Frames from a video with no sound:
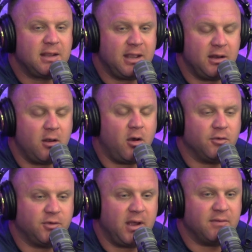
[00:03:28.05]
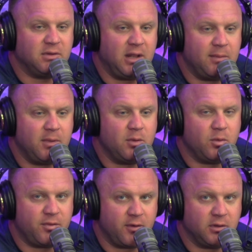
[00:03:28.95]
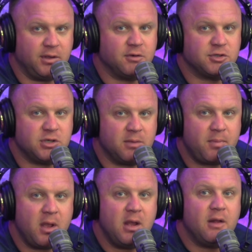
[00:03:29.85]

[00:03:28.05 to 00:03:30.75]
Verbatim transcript: can also have alignment with their leadership.